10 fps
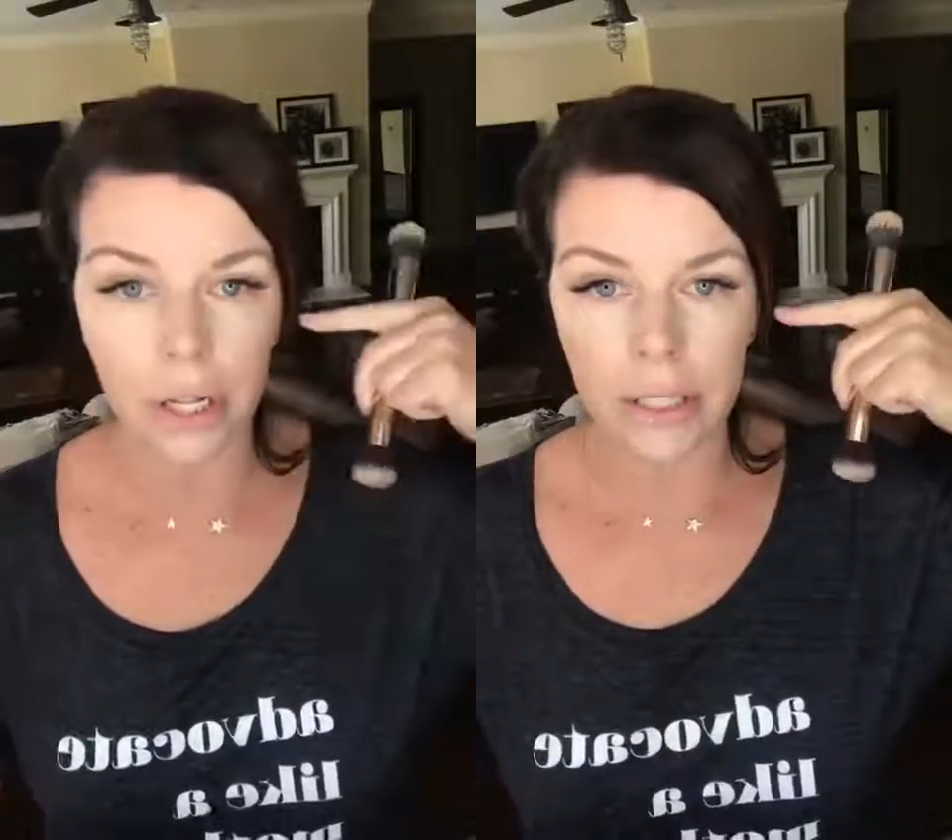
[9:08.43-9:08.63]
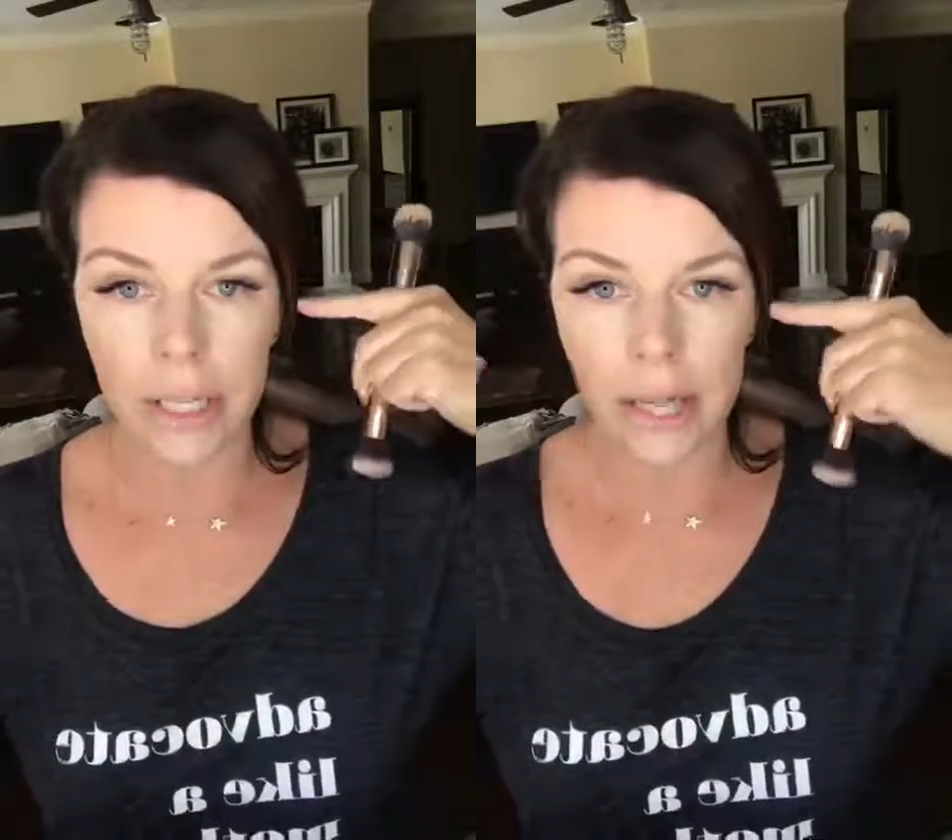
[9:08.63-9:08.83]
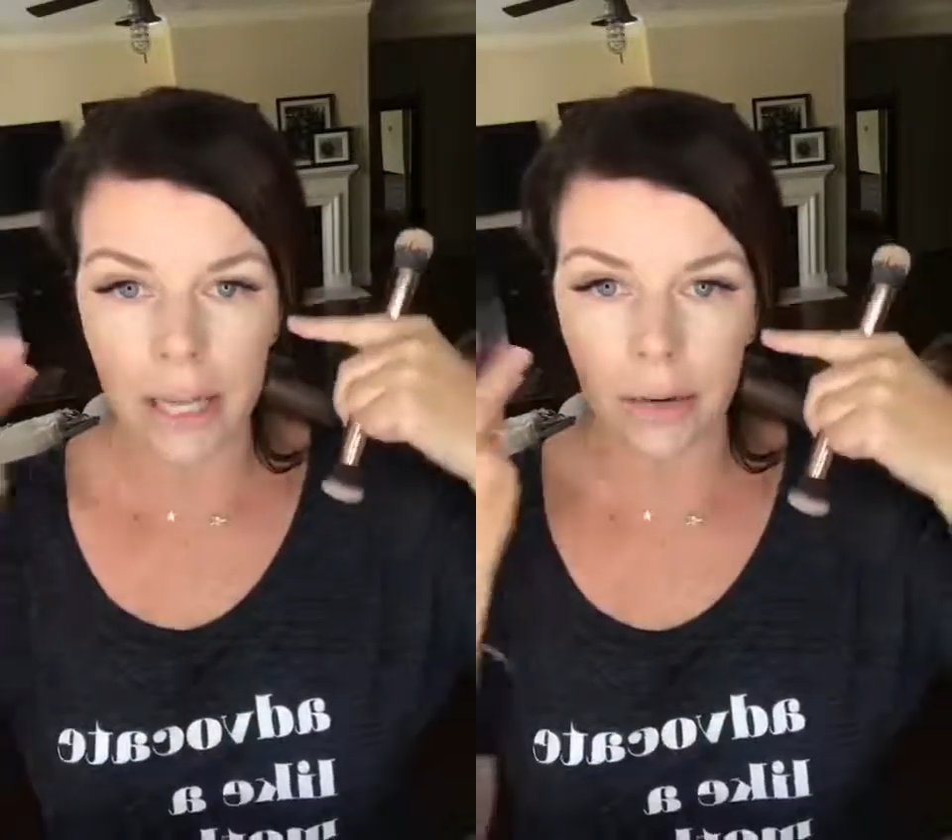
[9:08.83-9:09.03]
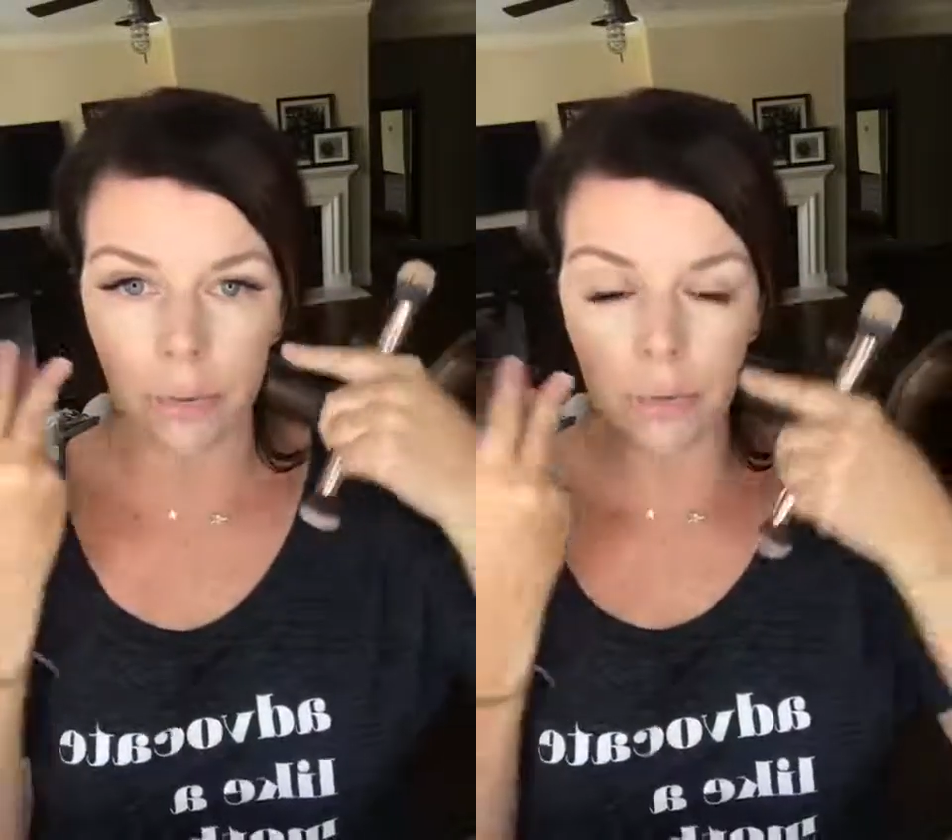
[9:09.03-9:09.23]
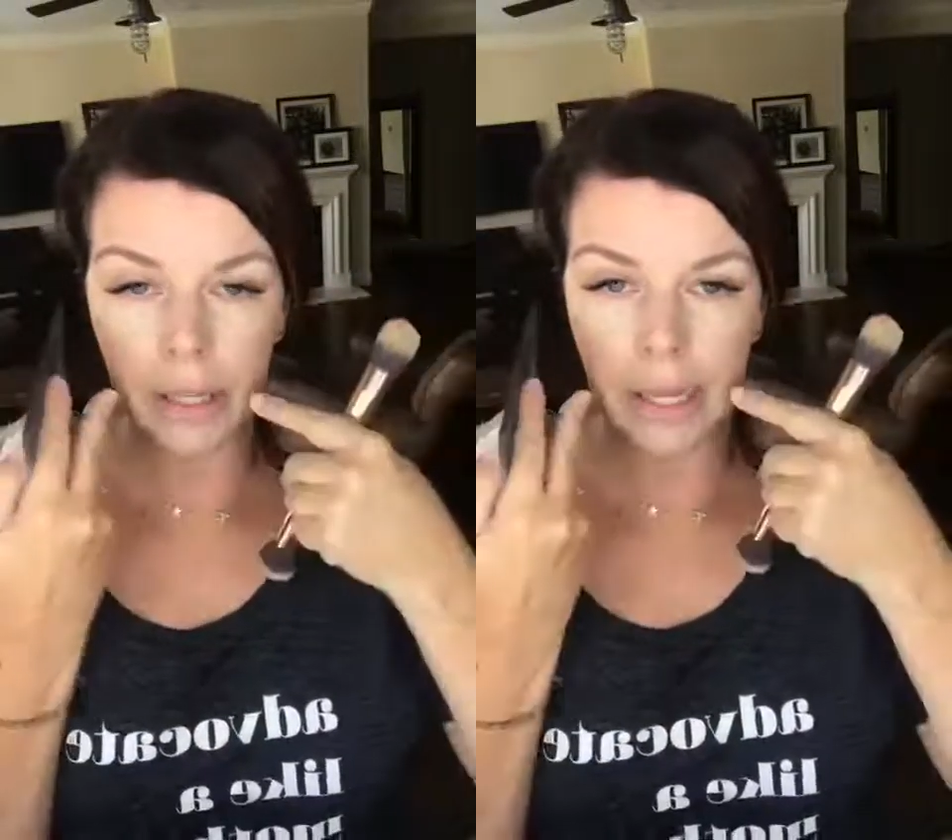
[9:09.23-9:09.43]
to then
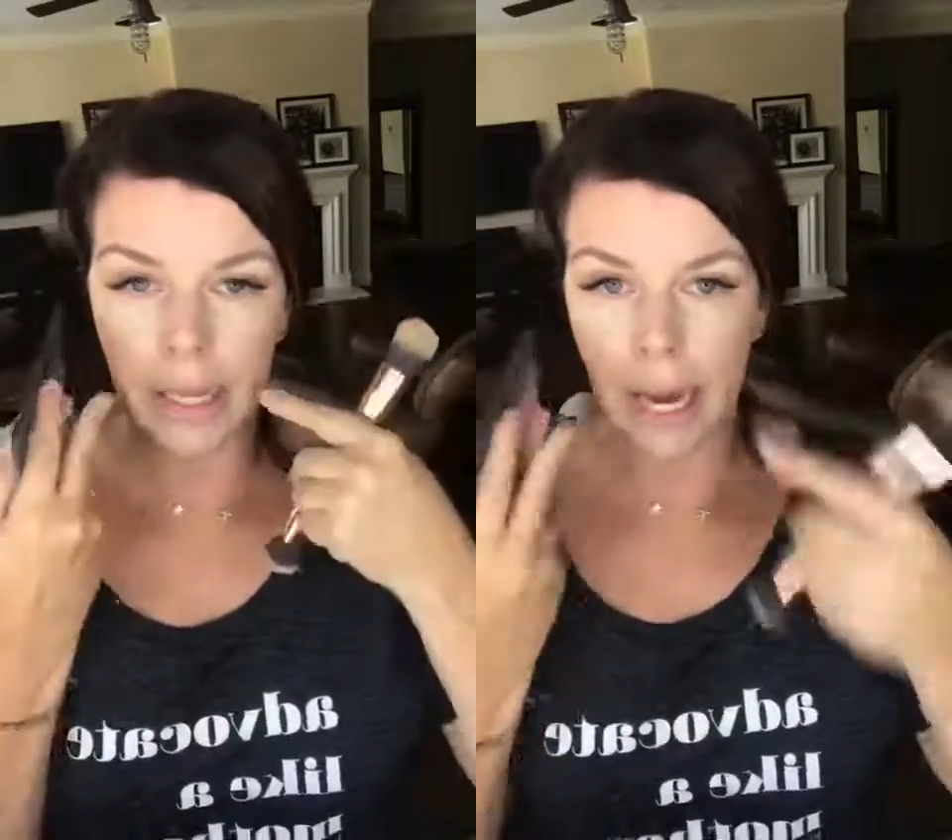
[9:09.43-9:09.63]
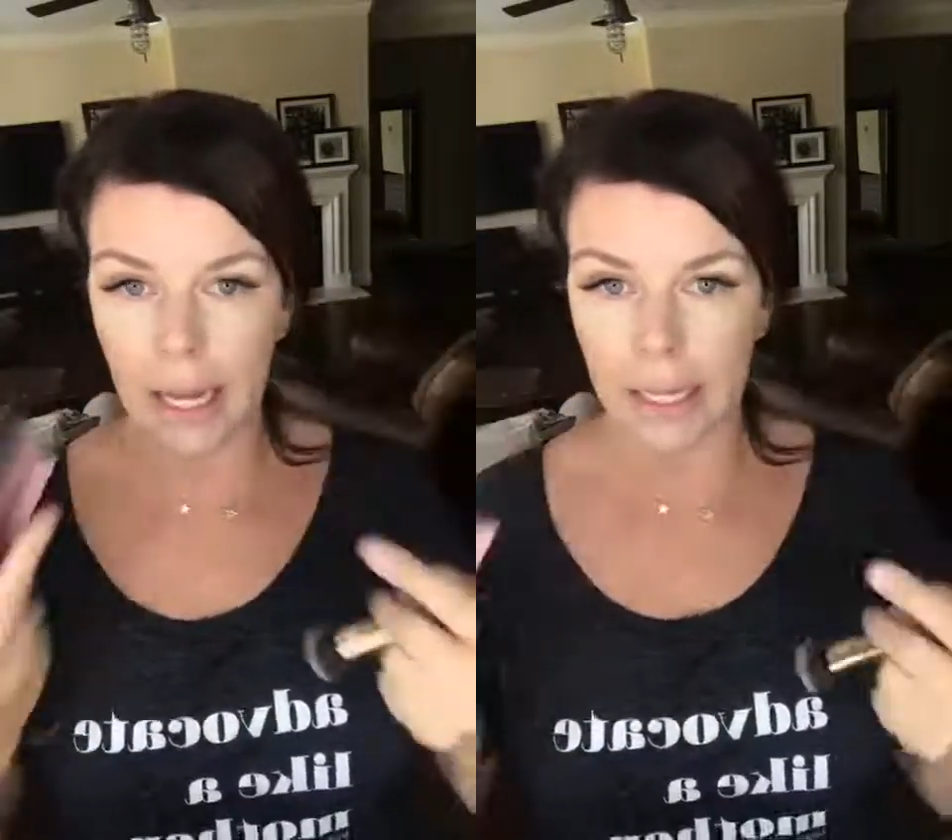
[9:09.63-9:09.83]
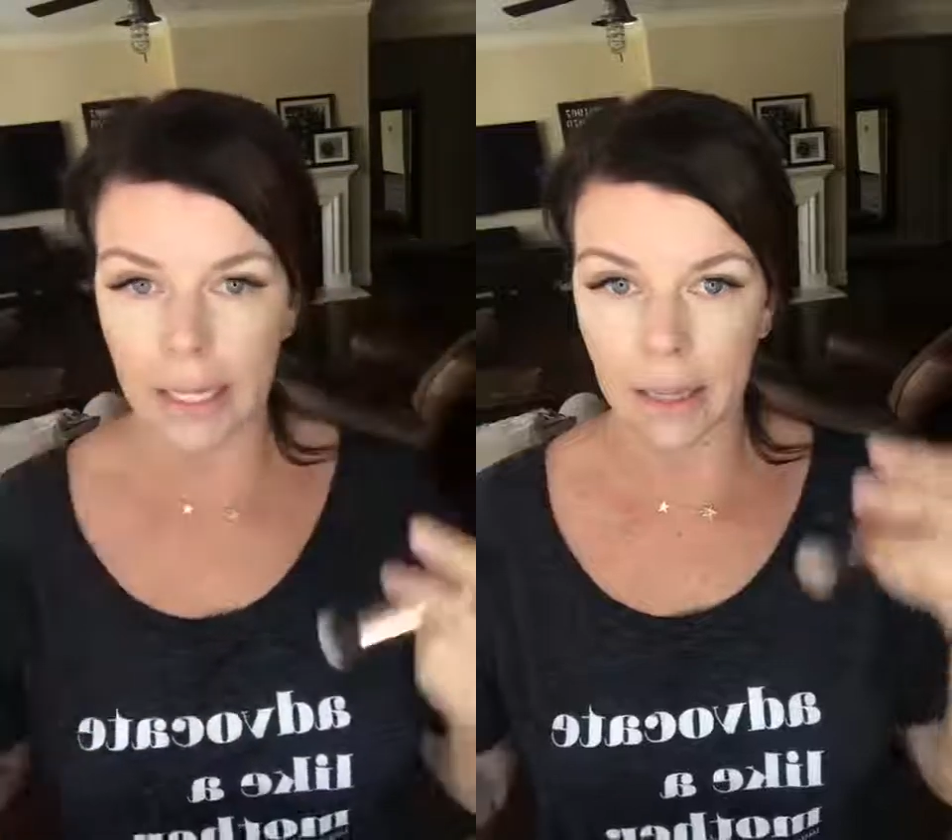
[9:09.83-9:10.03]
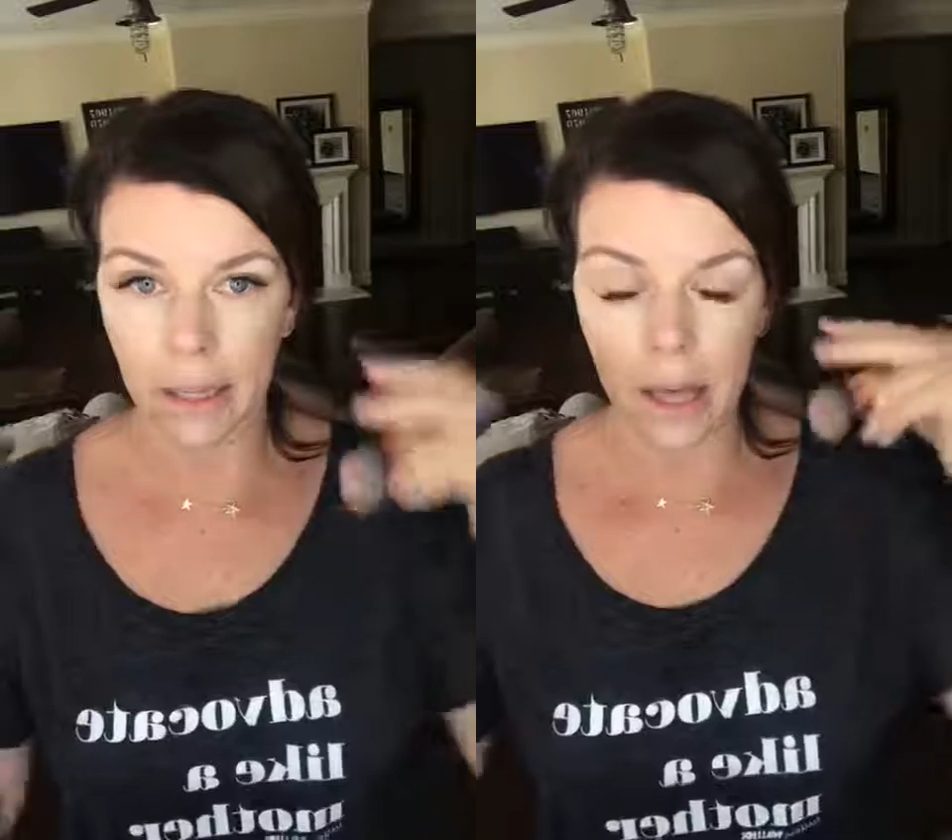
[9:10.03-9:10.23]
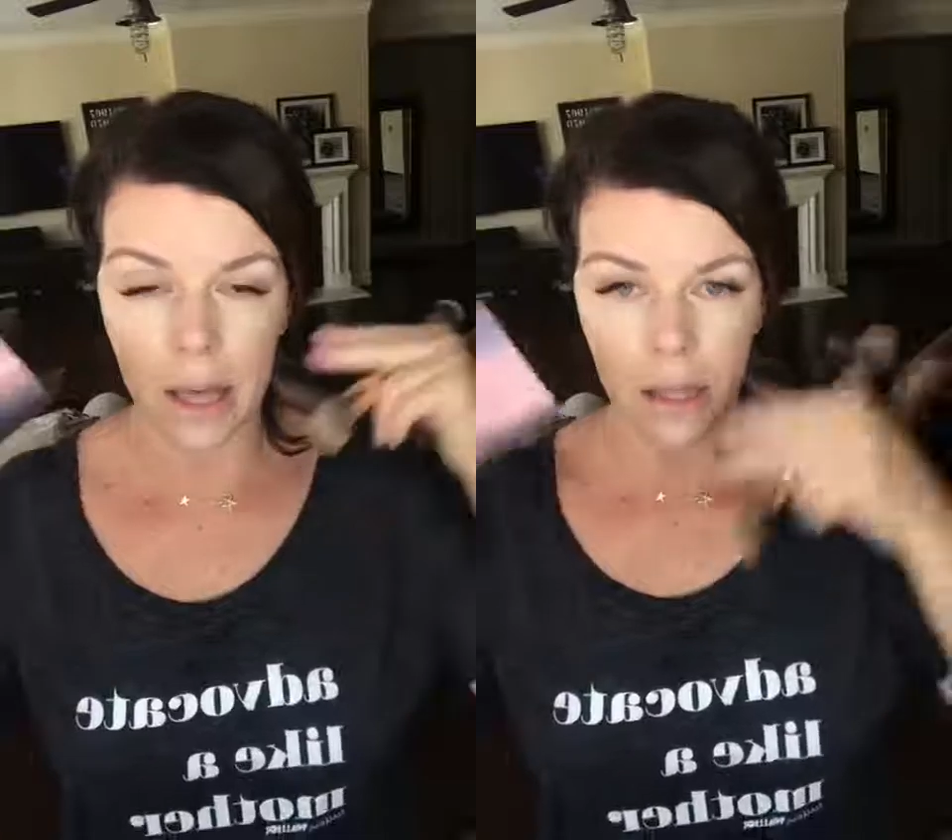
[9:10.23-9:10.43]
really cut in